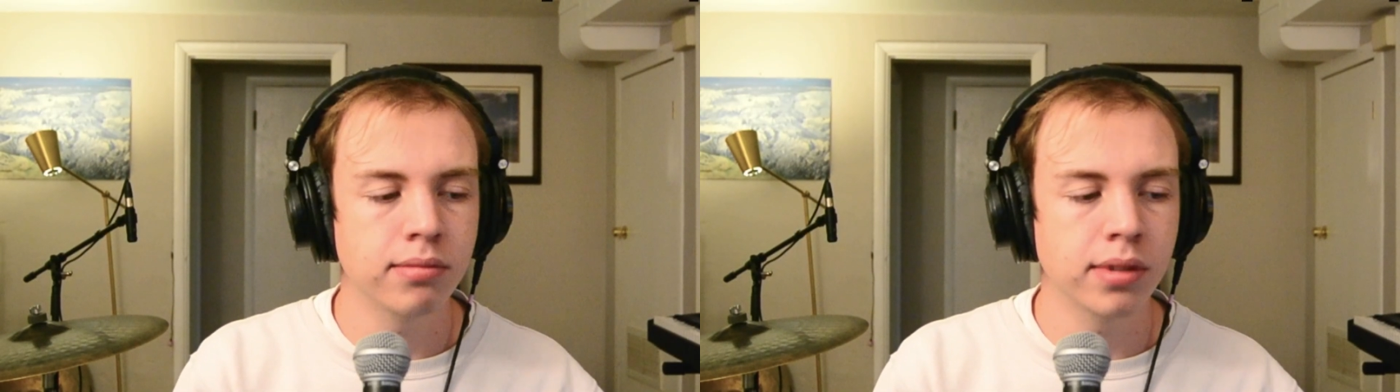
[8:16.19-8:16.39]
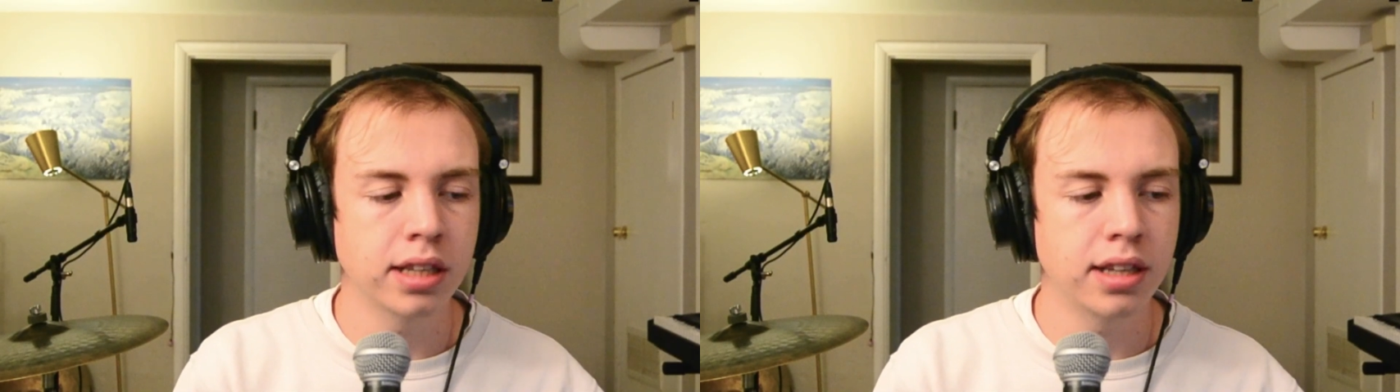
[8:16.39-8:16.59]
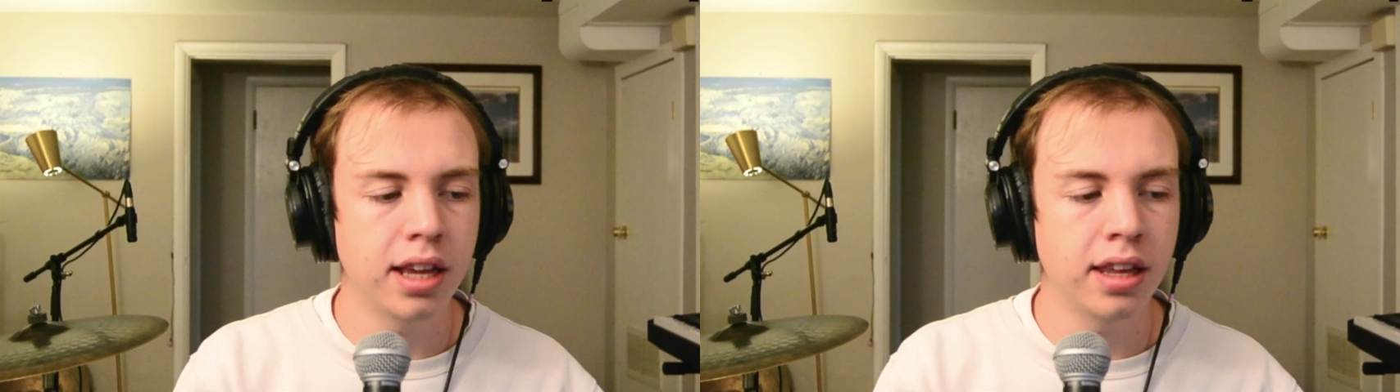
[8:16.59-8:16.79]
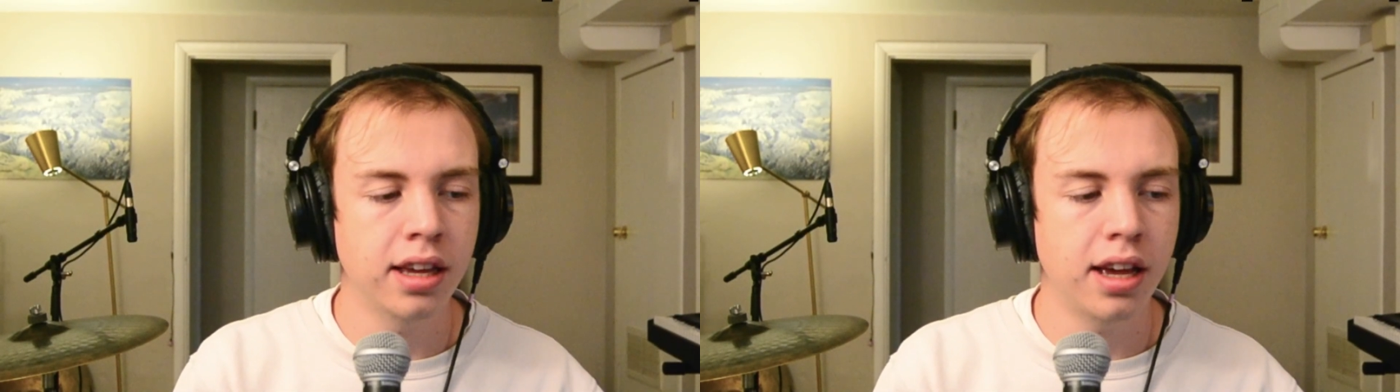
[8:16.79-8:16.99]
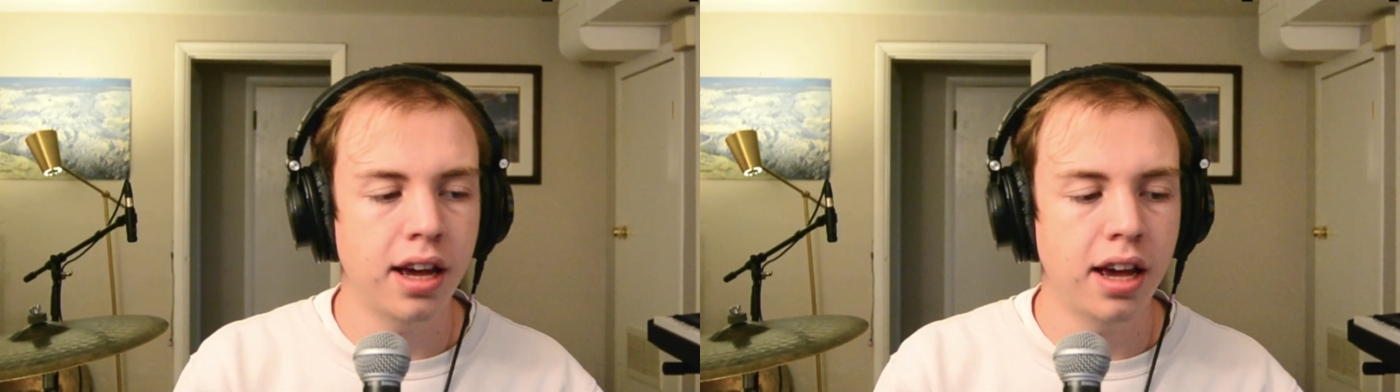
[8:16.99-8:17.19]
because I think
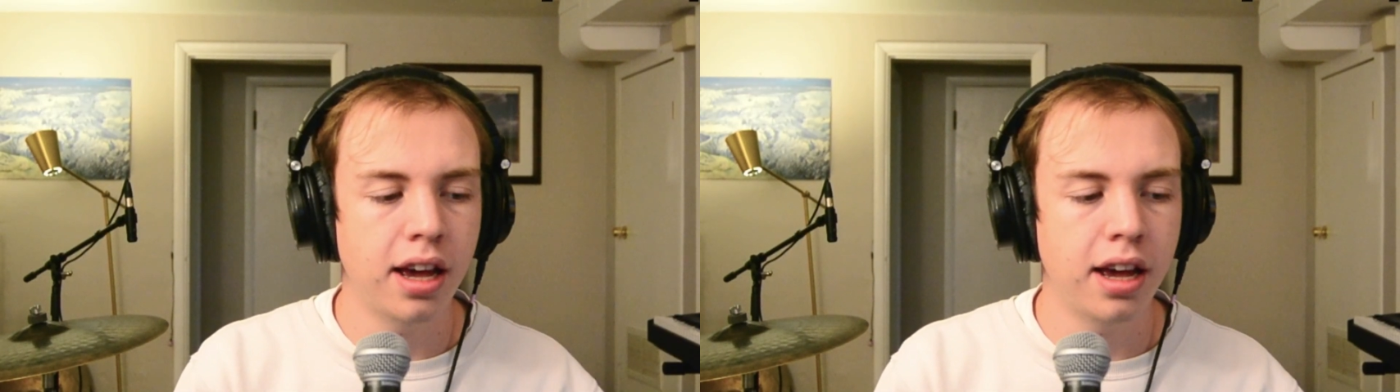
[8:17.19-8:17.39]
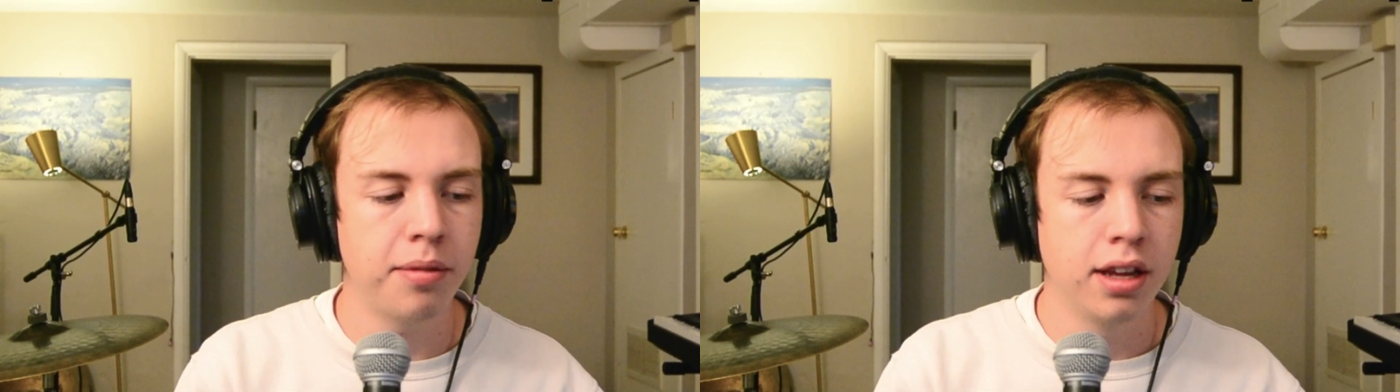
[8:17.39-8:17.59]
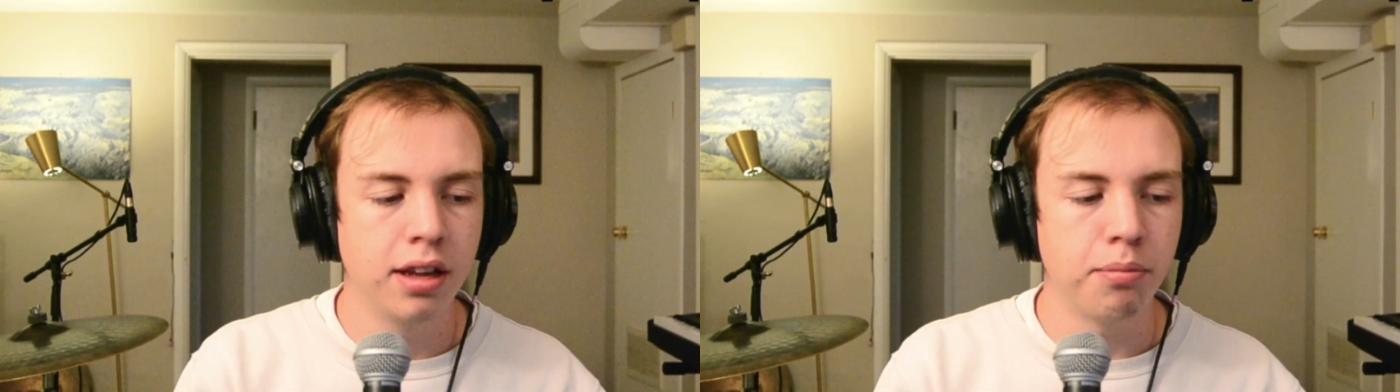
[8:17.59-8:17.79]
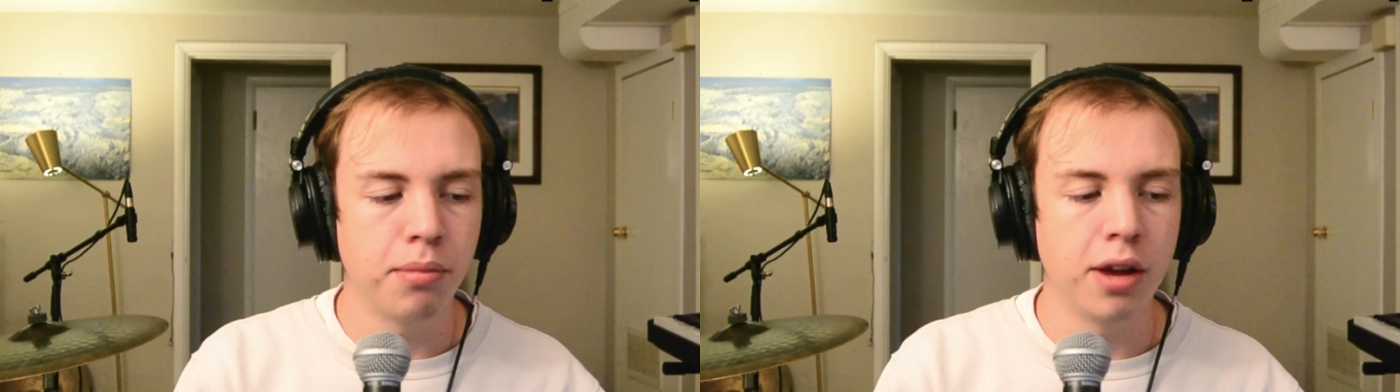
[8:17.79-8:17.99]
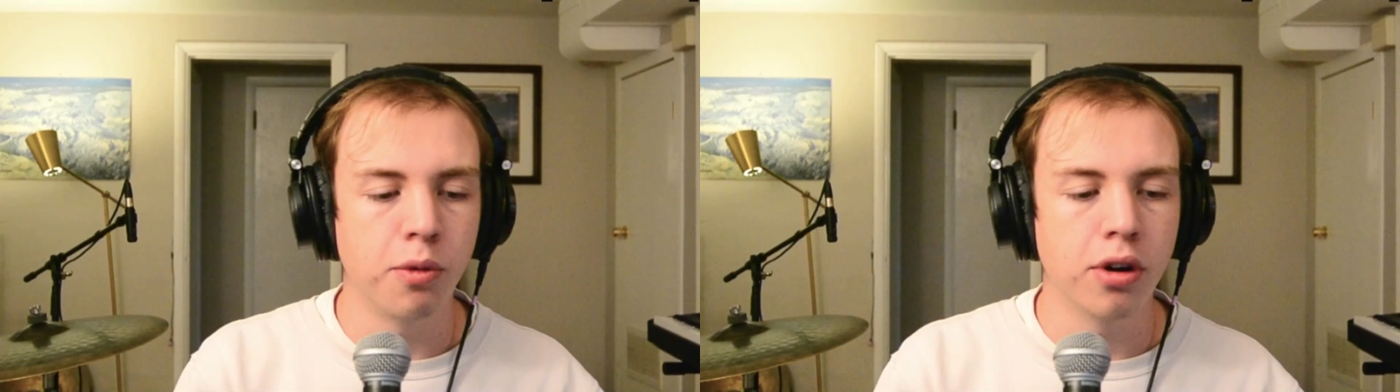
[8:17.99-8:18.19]
I made
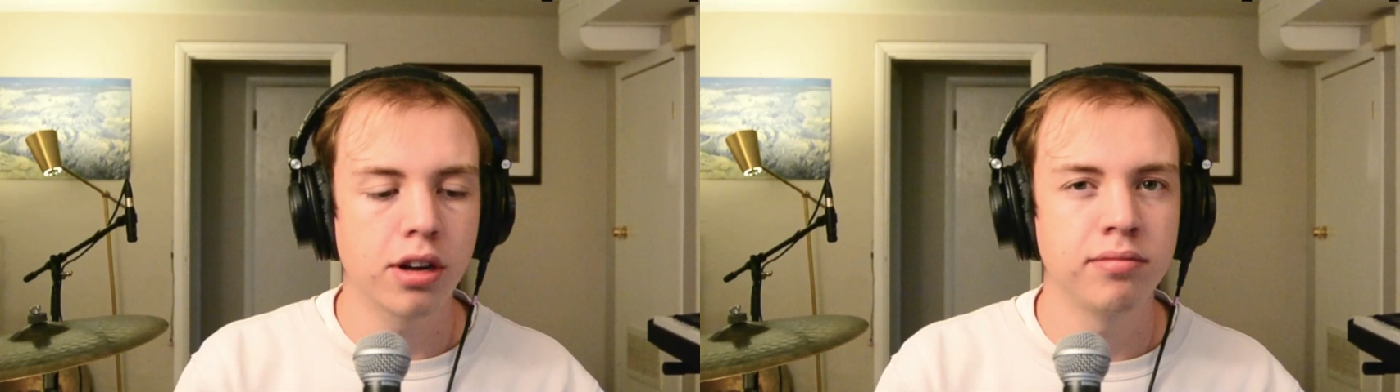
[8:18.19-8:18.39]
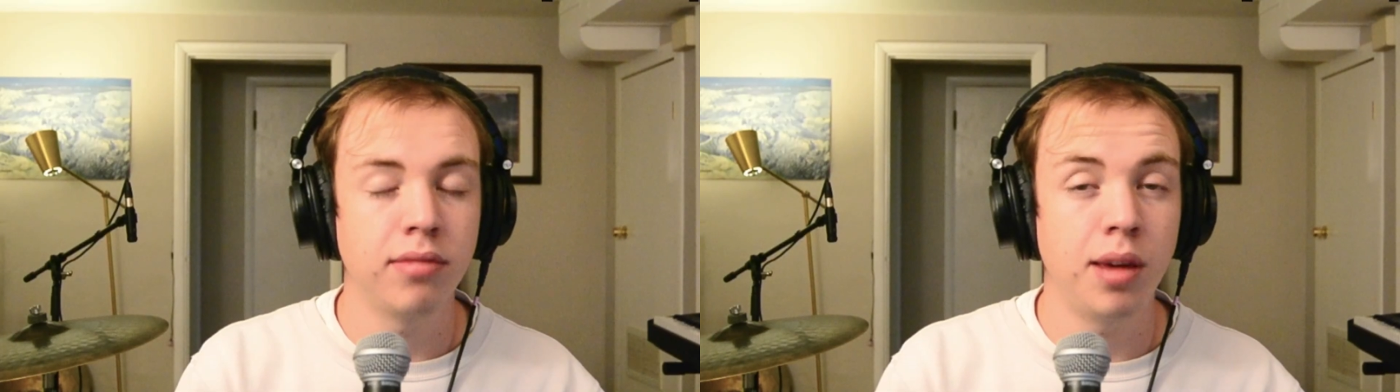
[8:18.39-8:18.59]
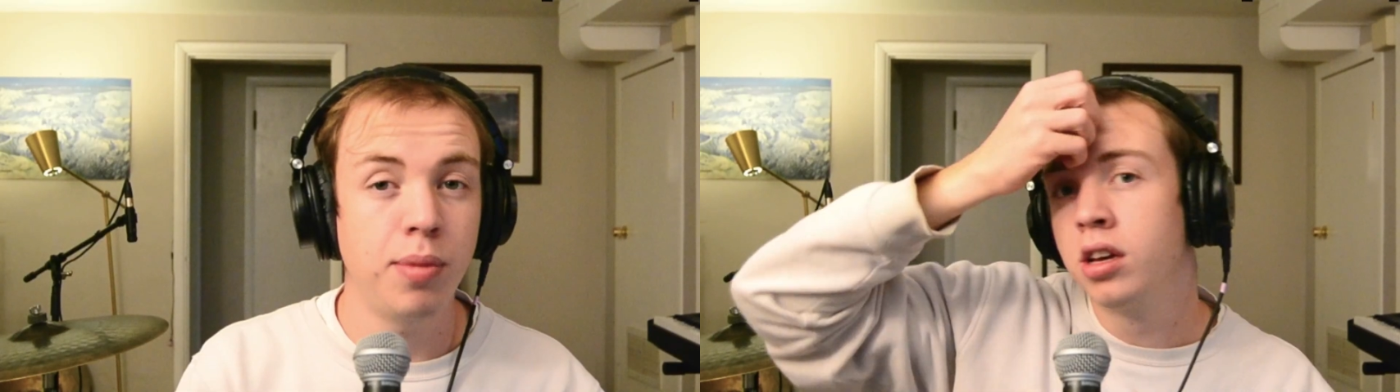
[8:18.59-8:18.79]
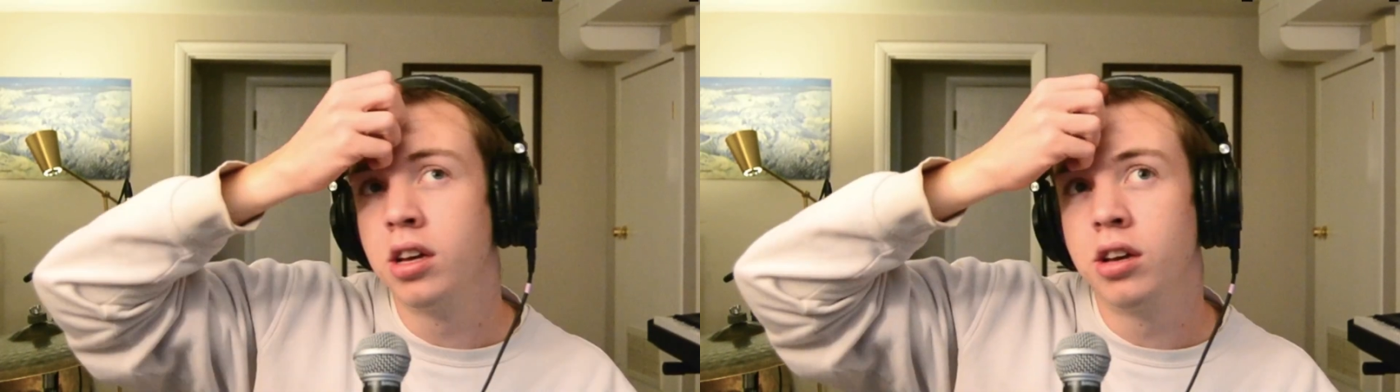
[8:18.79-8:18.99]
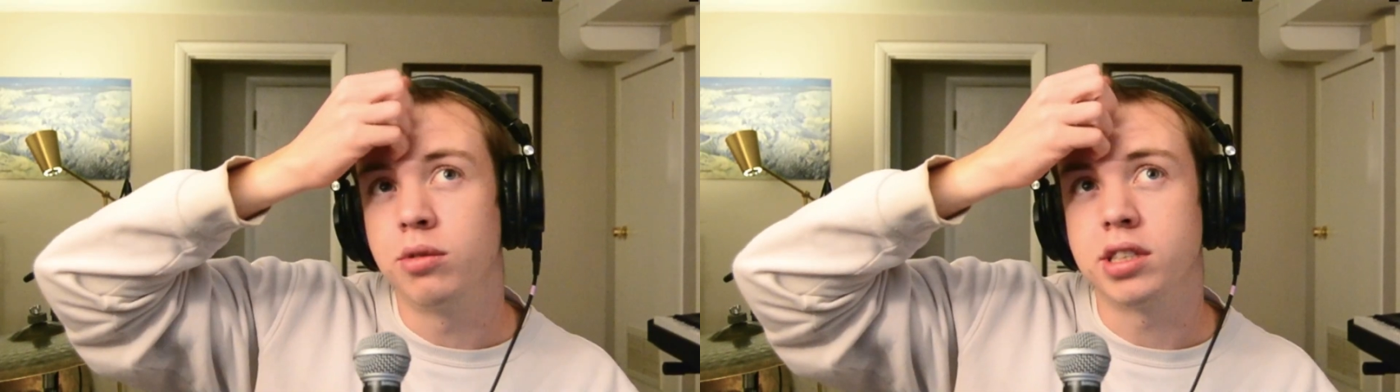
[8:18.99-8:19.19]
it work, maybe.
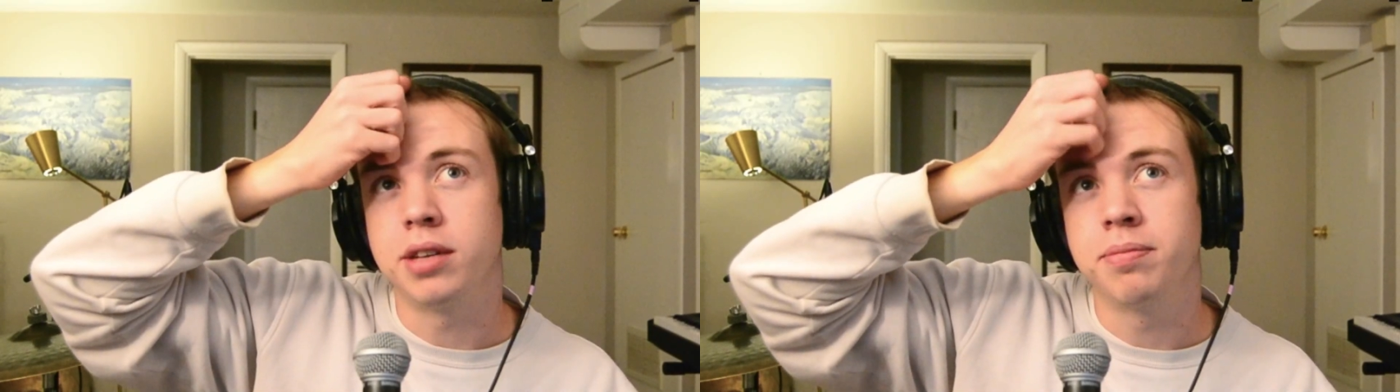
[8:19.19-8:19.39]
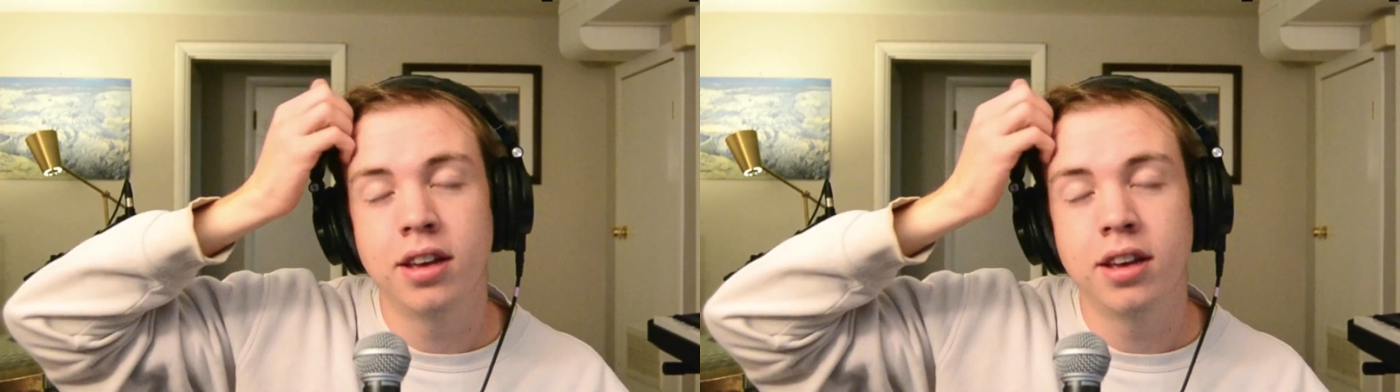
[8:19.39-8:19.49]
We'll see.